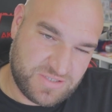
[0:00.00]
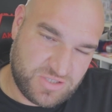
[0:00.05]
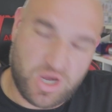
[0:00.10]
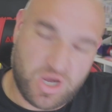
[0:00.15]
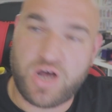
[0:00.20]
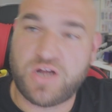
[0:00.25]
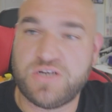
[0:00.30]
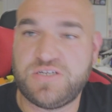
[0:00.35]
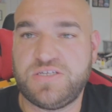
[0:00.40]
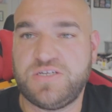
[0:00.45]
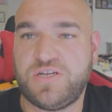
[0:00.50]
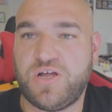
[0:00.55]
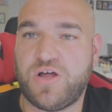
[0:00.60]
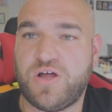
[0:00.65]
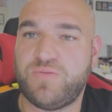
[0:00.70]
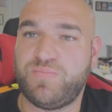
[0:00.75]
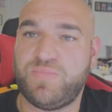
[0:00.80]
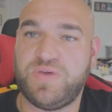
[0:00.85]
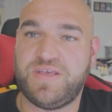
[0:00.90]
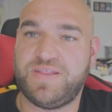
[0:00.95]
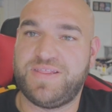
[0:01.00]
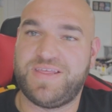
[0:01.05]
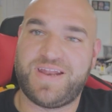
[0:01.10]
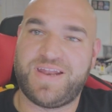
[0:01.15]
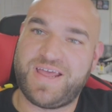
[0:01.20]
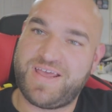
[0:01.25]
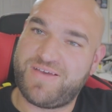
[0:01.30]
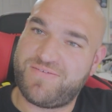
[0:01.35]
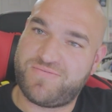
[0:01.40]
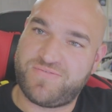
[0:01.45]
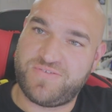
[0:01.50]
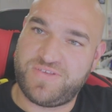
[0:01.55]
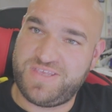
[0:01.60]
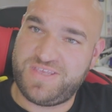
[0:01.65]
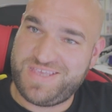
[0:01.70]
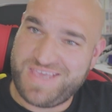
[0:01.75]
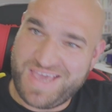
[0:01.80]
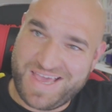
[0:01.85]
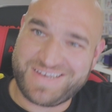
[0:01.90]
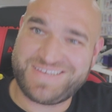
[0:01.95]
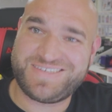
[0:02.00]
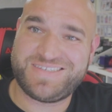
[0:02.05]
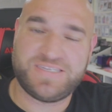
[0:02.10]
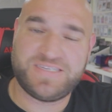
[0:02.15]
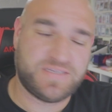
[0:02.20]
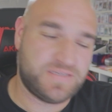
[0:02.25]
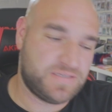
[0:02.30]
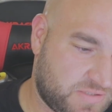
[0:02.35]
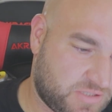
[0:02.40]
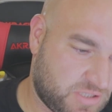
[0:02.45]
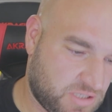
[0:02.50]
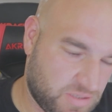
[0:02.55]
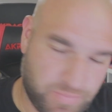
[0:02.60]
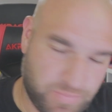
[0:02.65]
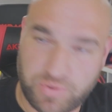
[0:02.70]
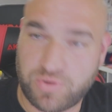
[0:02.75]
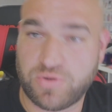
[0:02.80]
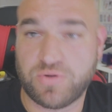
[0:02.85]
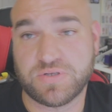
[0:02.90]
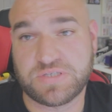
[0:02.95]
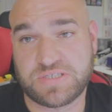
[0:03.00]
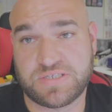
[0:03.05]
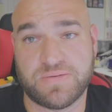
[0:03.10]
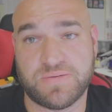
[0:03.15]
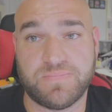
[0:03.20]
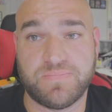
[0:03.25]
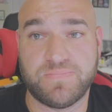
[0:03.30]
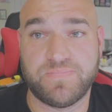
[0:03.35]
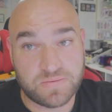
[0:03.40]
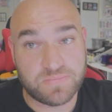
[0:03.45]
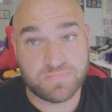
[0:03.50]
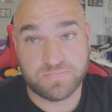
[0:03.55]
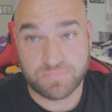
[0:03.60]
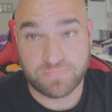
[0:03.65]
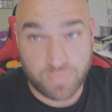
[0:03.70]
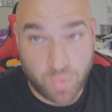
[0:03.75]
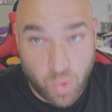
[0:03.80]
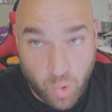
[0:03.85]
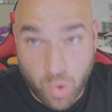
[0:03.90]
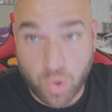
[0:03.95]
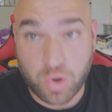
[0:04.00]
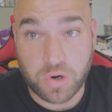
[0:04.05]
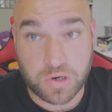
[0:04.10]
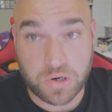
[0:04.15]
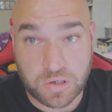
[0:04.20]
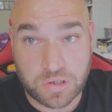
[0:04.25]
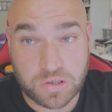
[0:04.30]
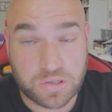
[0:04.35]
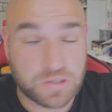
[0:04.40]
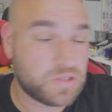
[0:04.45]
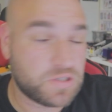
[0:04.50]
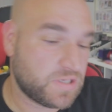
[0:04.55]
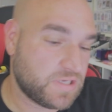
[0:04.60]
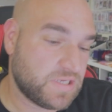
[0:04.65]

daunted on me that I have yet to pull some more